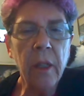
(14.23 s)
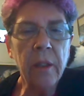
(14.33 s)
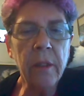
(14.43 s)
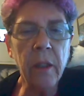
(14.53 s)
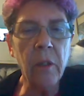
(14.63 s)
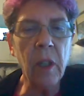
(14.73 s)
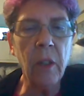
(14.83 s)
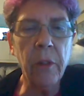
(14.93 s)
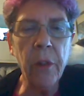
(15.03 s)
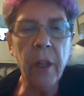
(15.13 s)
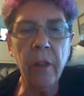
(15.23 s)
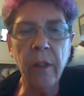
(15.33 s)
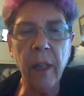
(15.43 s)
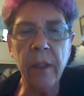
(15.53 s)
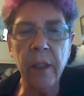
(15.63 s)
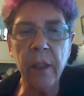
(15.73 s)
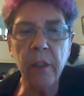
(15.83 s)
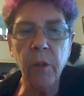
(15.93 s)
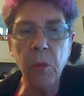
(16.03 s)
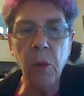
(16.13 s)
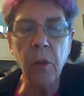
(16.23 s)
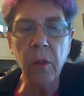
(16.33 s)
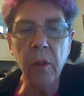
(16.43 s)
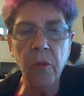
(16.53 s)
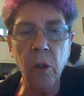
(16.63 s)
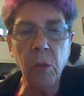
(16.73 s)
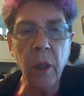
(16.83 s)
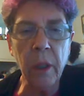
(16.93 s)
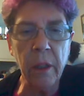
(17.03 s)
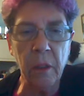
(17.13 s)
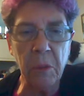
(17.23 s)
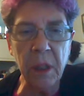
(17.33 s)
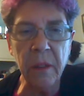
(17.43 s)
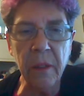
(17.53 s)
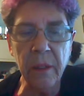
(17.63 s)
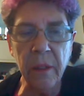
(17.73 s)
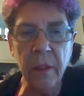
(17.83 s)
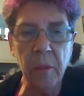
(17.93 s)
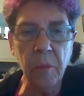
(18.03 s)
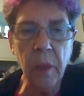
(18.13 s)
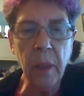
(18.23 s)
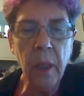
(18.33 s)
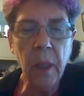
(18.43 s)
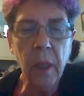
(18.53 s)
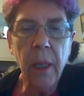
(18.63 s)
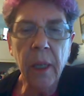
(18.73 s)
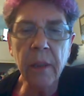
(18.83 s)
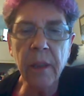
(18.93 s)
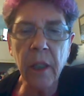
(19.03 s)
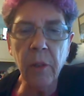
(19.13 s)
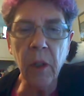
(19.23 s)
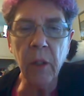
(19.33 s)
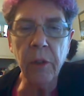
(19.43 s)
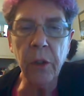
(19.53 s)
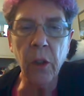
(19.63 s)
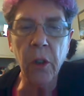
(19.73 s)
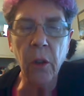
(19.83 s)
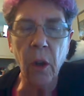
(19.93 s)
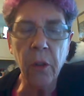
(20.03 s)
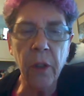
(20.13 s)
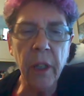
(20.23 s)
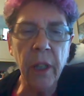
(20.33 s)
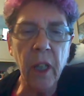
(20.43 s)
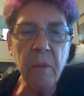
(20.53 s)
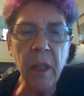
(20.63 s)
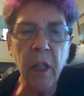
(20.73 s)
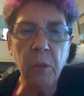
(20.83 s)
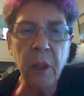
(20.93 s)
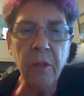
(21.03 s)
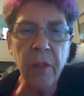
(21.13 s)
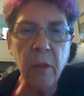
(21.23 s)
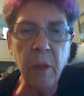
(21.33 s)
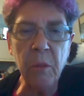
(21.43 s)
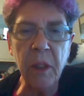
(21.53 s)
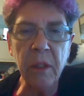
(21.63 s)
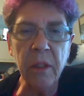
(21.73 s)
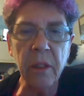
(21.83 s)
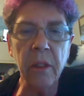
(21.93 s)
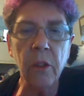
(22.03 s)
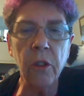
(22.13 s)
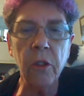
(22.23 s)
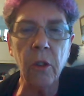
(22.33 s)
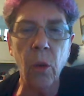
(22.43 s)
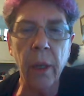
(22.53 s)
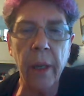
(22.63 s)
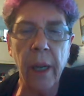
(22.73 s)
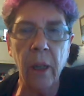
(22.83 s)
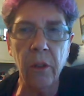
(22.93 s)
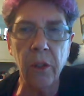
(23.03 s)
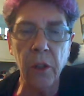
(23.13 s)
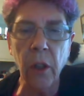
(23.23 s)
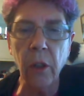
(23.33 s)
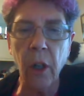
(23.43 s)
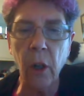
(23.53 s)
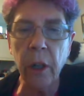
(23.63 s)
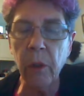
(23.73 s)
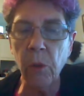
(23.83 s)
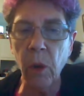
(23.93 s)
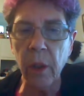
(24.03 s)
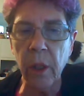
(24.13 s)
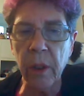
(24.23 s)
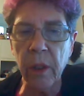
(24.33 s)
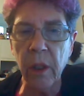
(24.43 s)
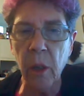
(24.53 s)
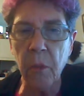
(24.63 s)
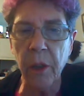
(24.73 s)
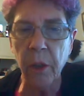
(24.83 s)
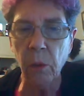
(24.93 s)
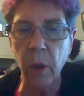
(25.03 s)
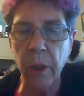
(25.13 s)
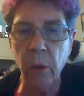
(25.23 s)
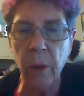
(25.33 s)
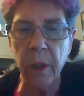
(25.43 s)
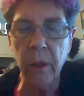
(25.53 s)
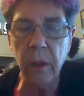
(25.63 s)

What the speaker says: Several of you have ideas for marketing businesses, and several of you are thinking about helping family businesses or just going out on your own or even working with the company you're working with.